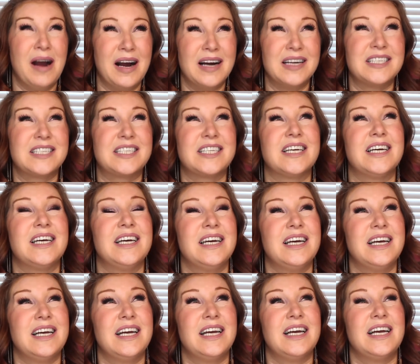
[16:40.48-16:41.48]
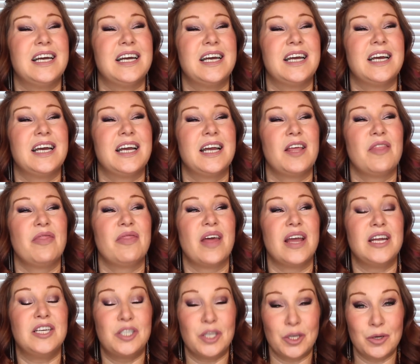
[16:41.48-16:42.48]
but
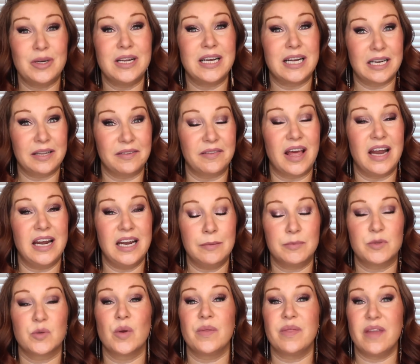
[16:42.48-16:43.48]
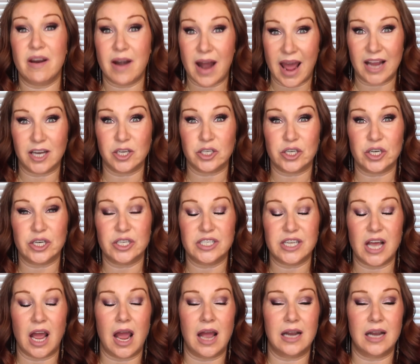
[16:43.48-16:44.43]
they do lick their lips when they're anxious.